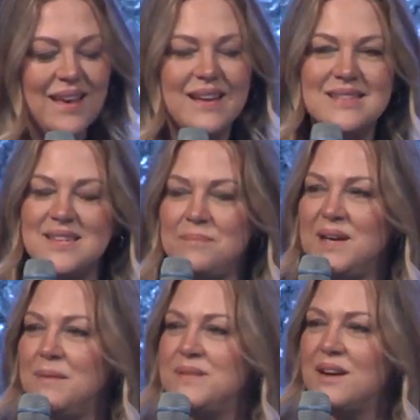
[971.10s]
And
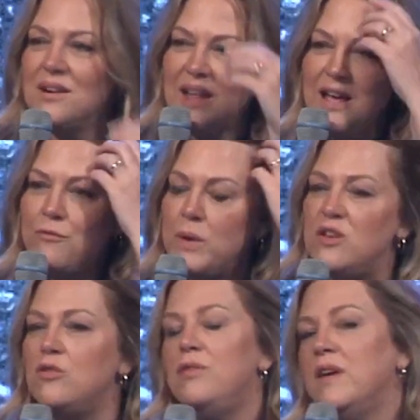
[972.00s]
sometimes in our life, we
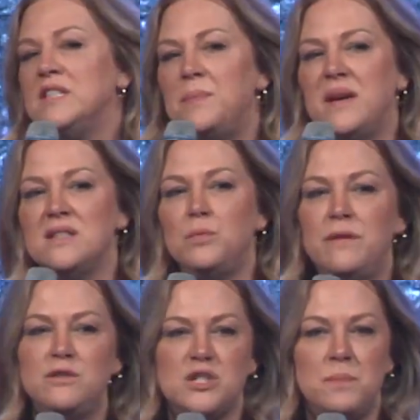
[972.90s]
do things because
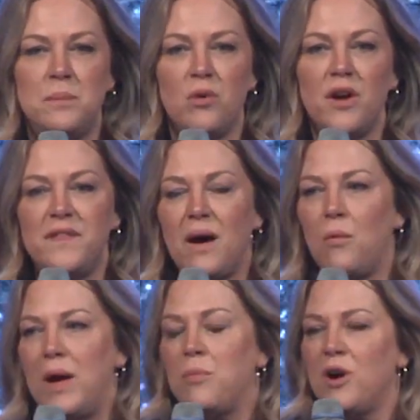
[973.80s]
we've just been brought that
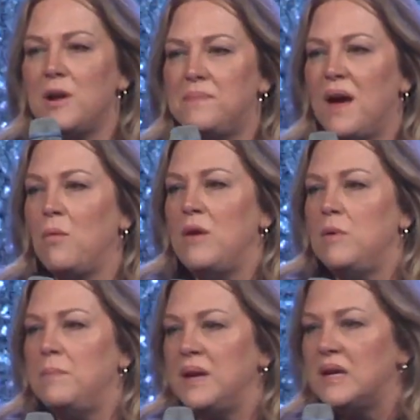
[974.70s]
way, brought up that way.
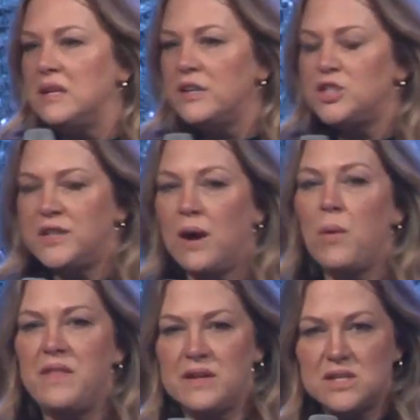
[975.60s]
We've been conditioned that
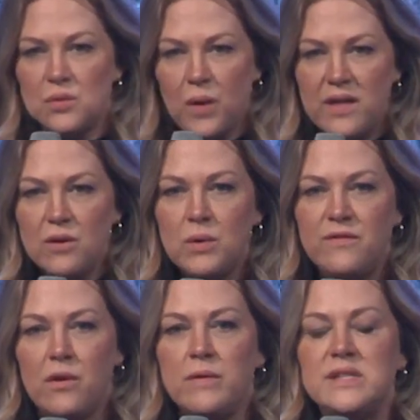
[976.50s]
way. That's the way that
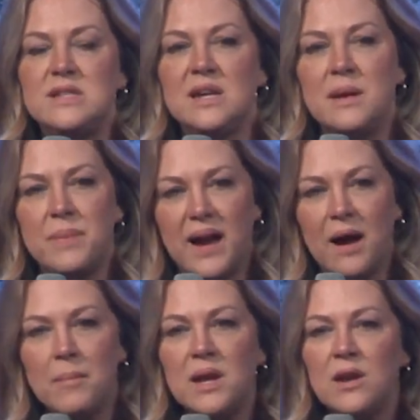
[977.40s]
we've always done it. But
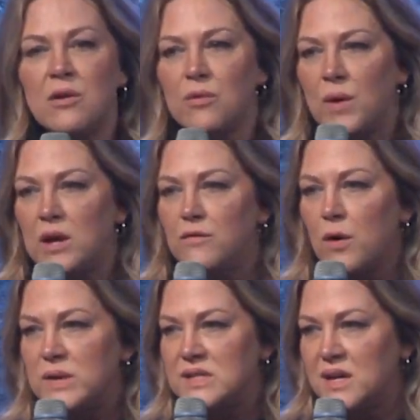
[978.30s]
how many know the way you've
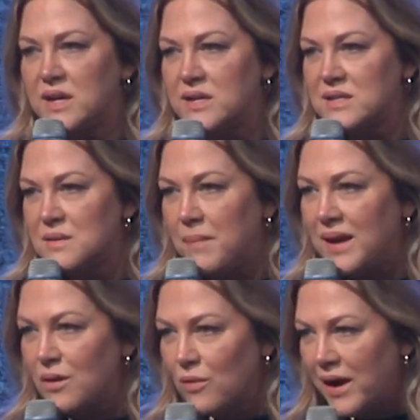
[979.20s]
always done it doesn't
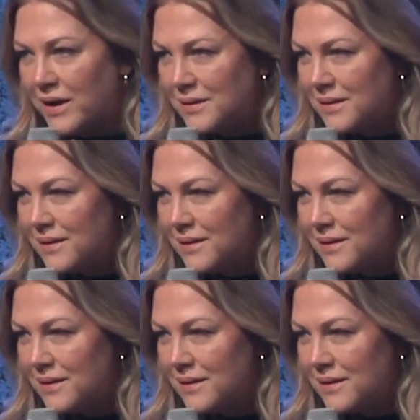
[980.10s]
make it right?